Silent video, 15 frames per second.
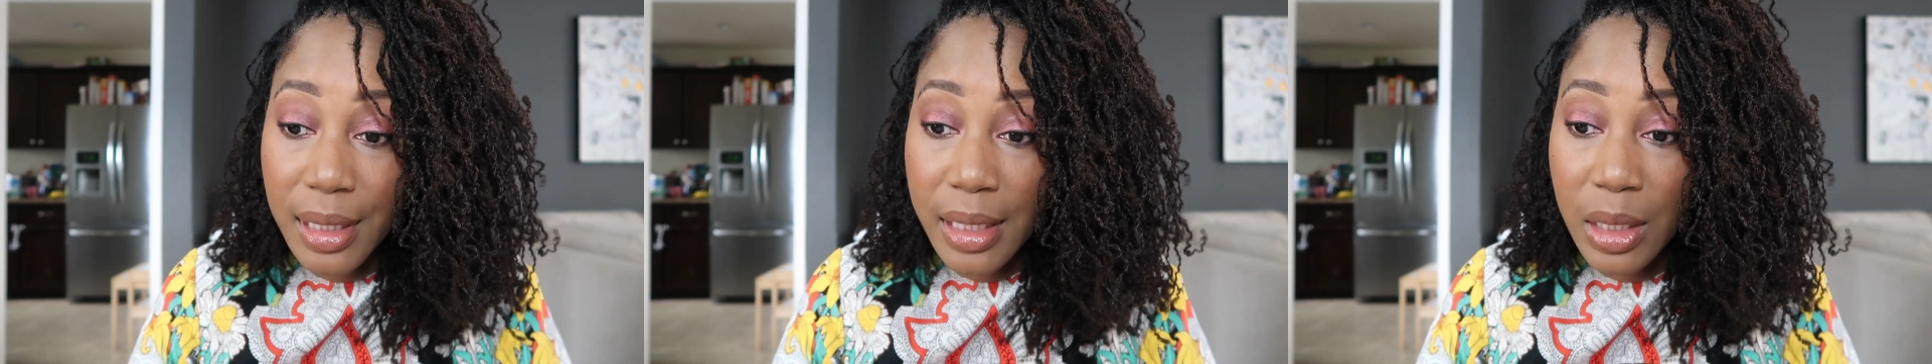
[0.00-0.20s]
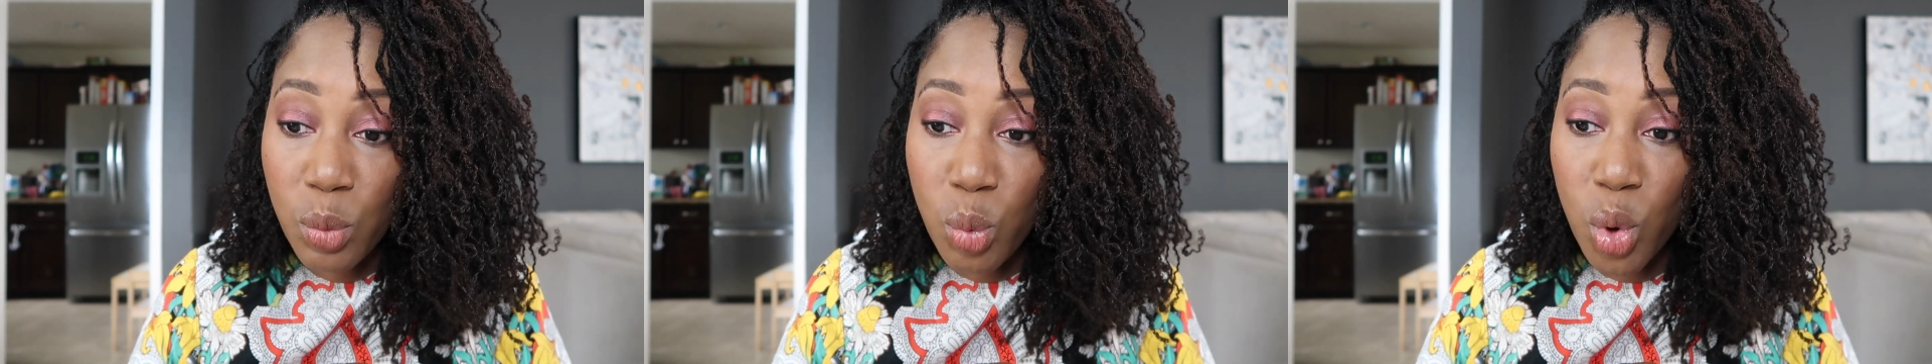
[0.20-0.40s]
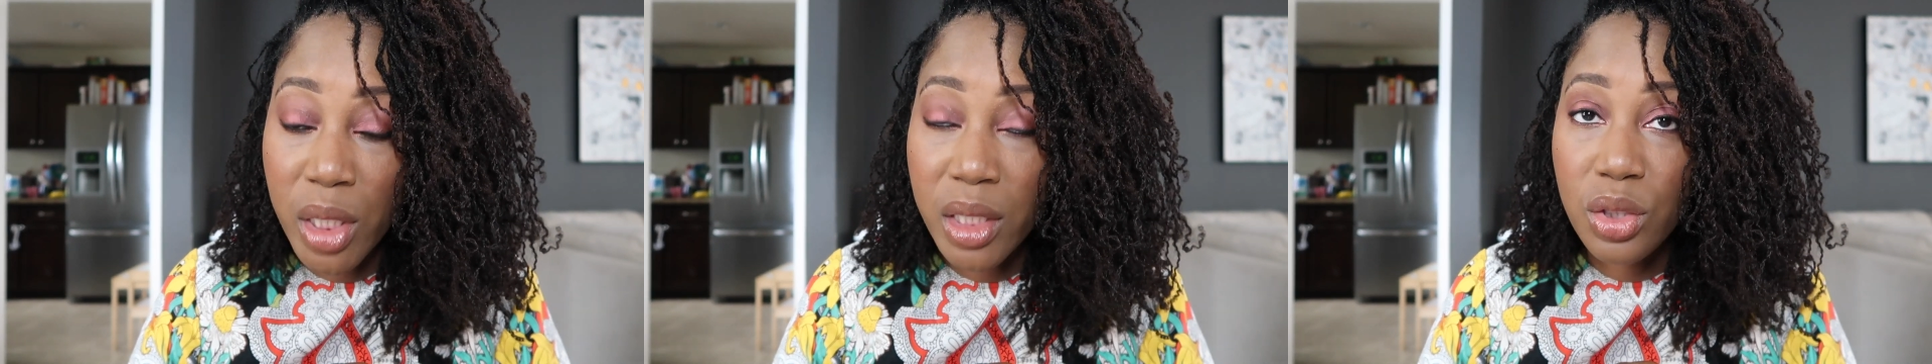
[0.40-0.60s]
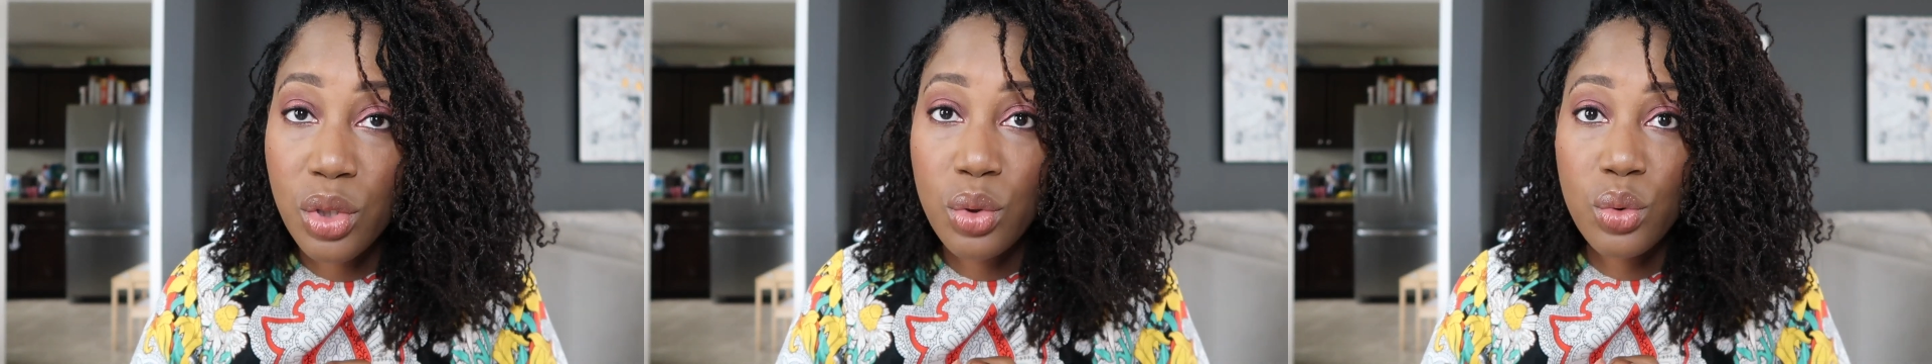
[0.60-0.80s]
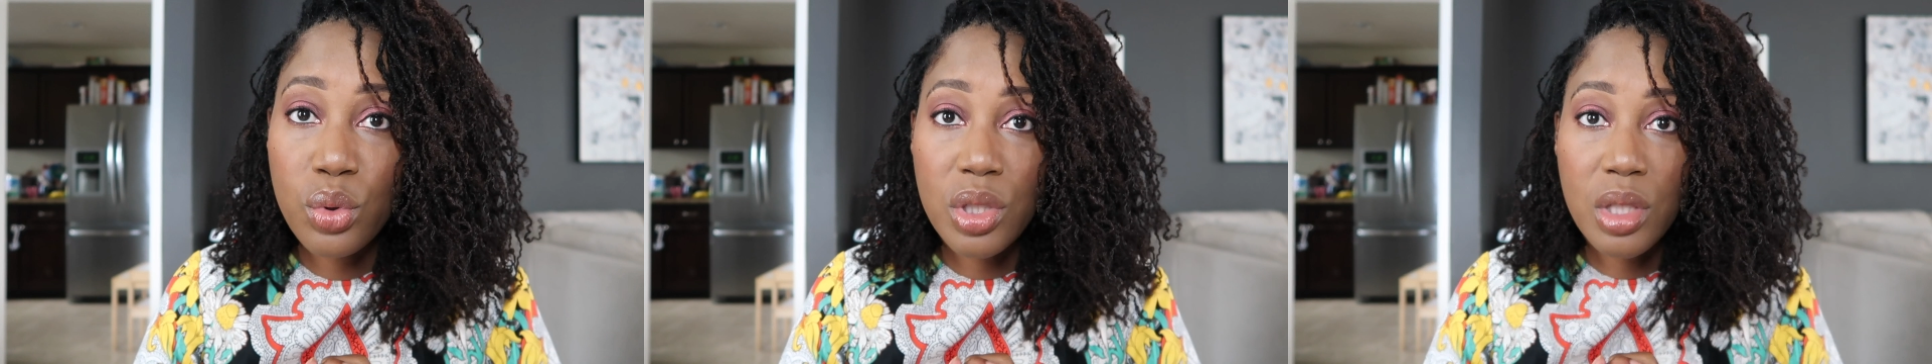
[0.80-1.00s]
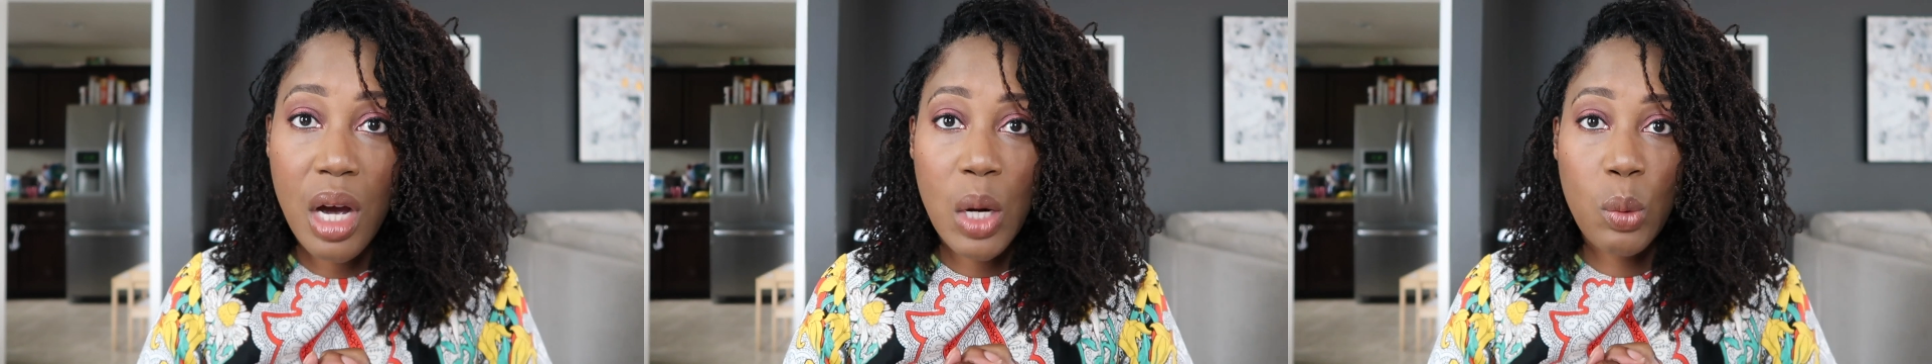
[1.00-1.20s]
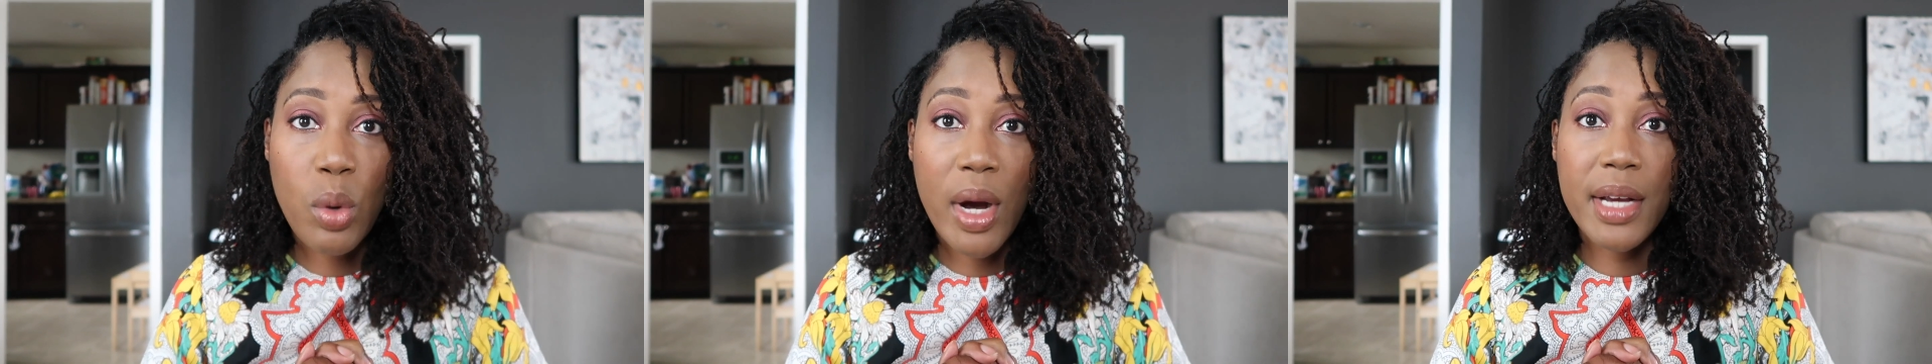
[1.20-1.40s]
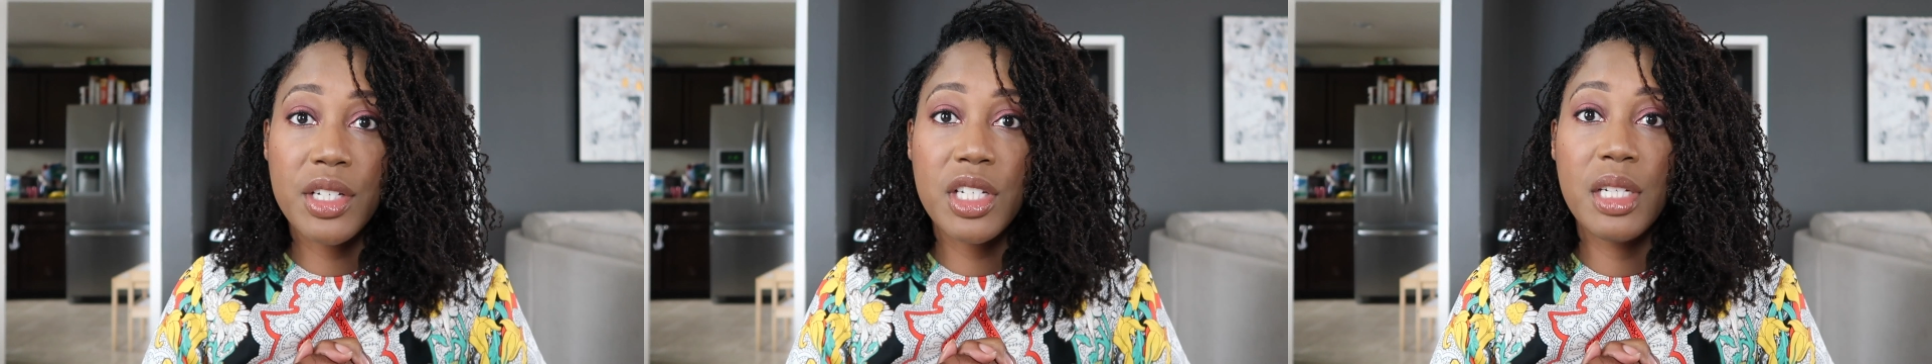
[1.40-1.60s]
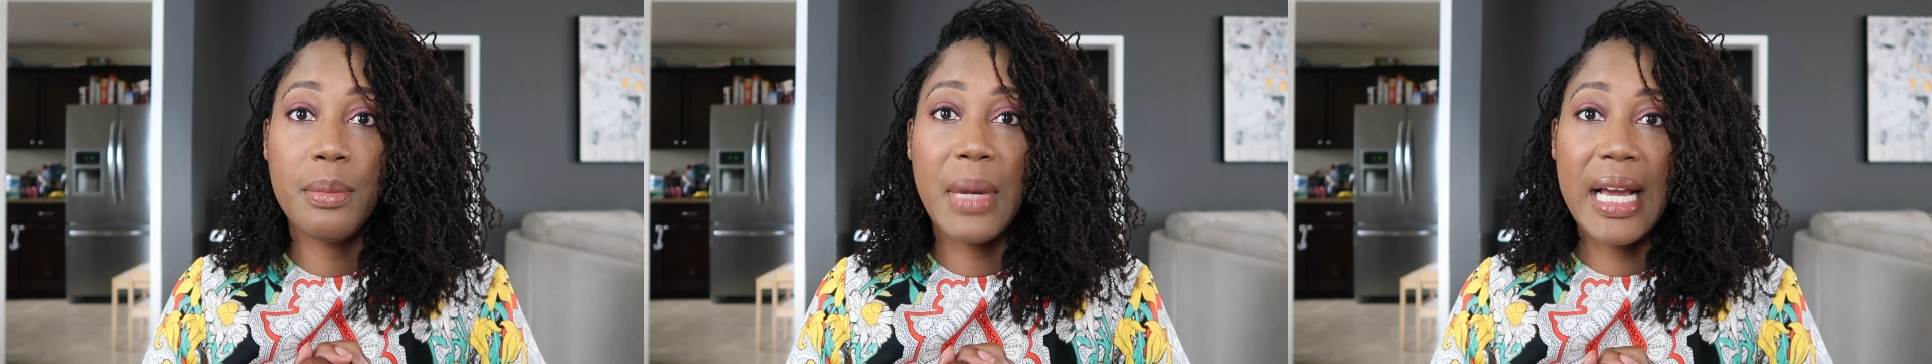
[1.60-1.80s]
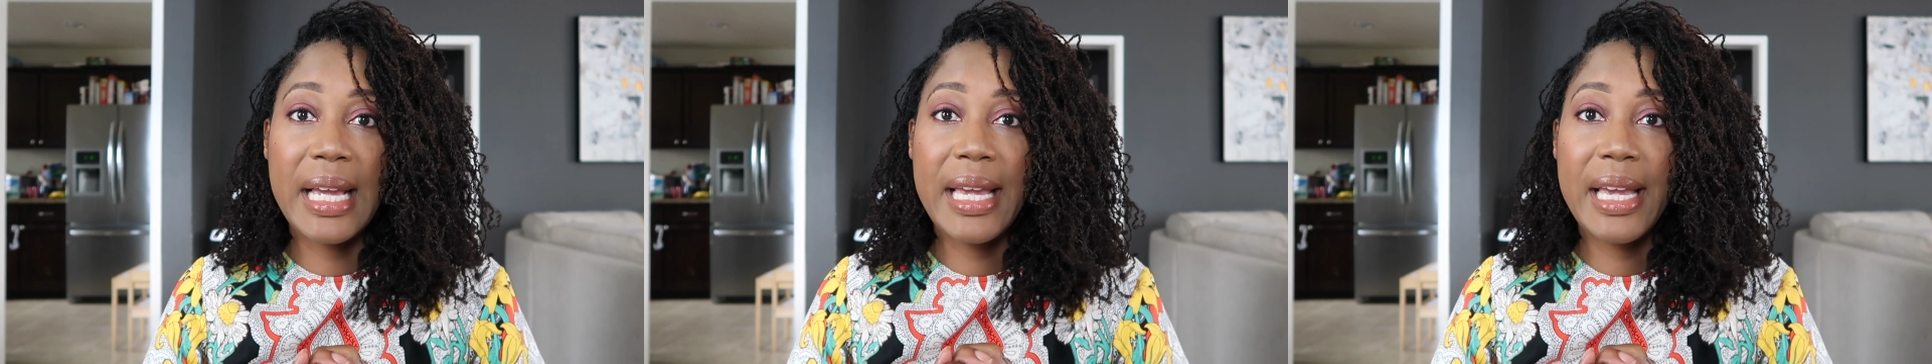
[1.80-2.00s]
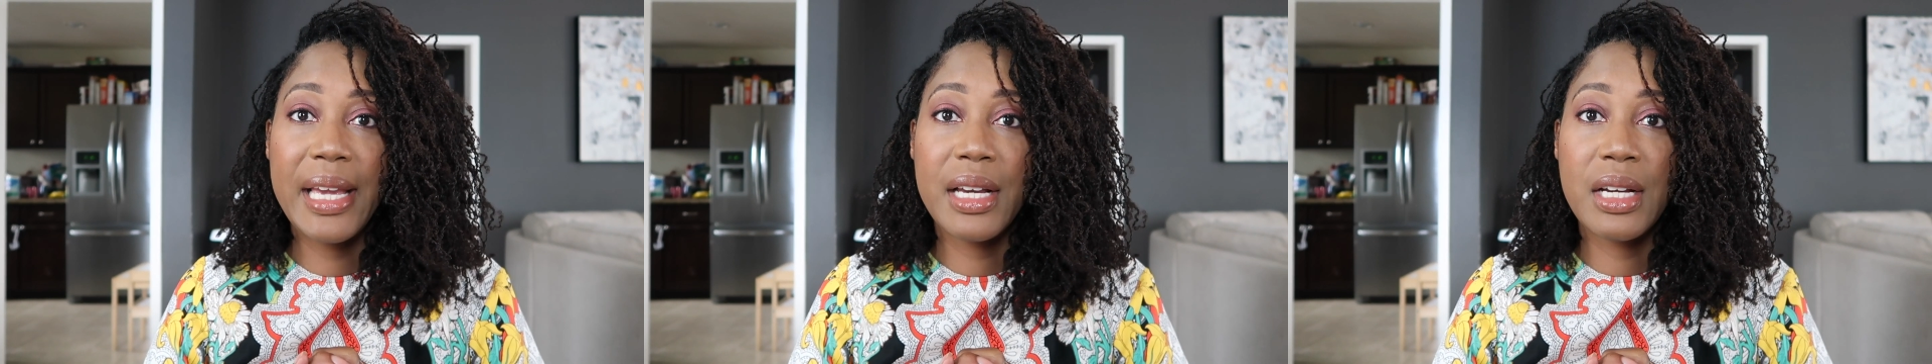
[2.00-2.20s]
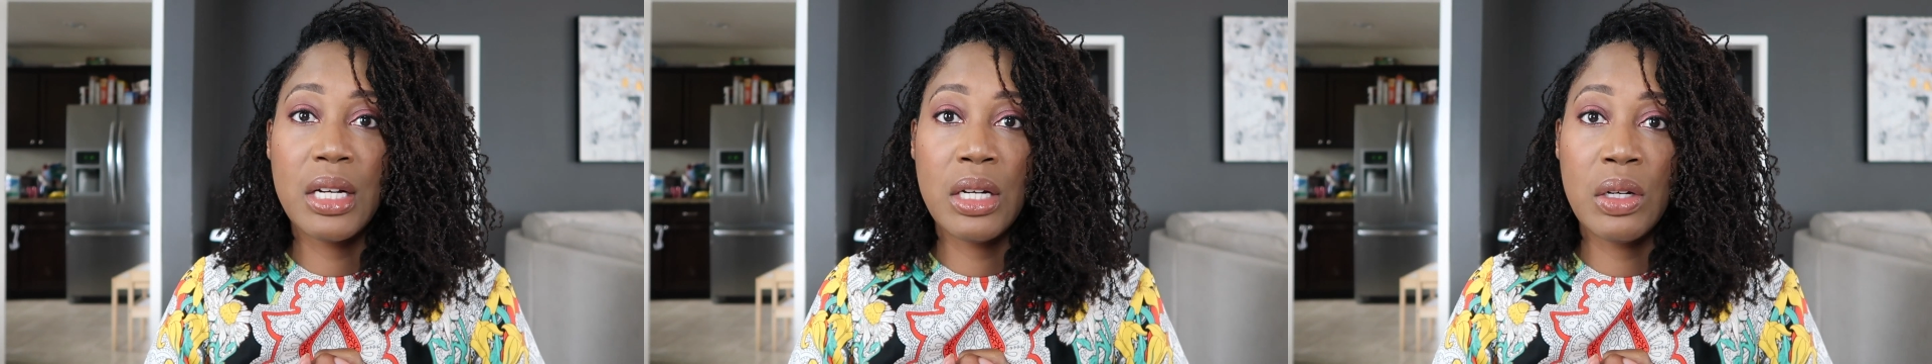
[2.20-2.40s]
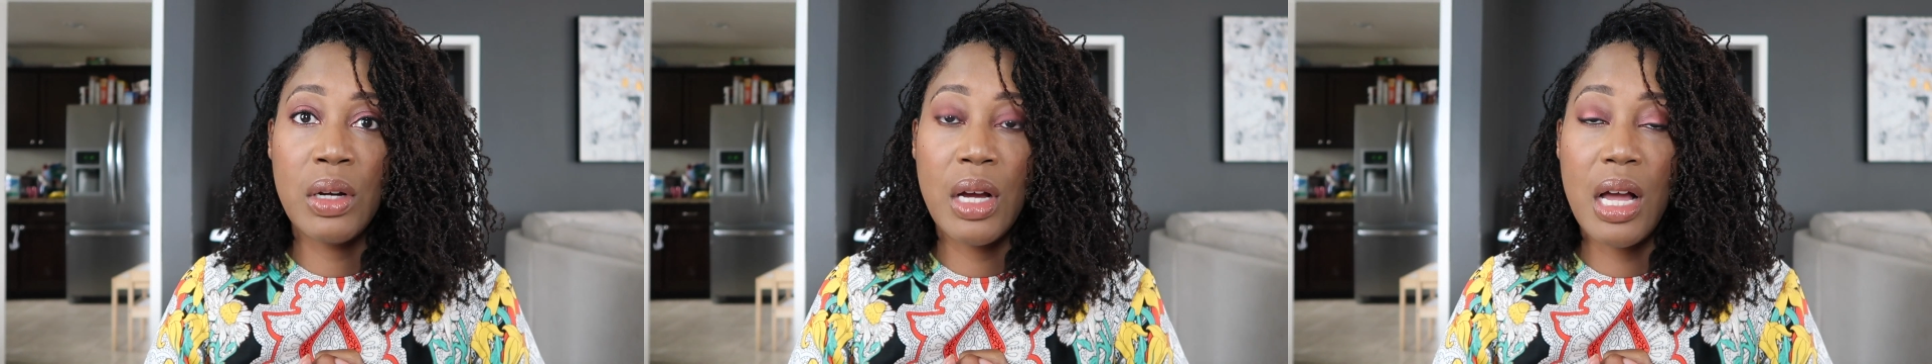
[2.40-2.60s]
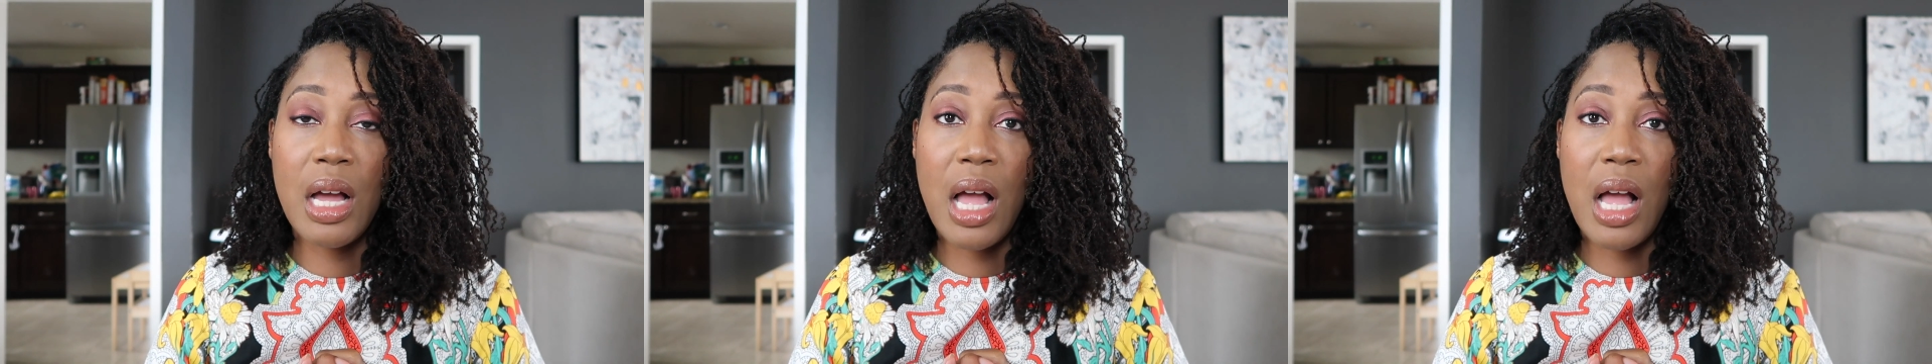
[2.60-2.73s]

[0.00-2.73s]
want to start washing my hair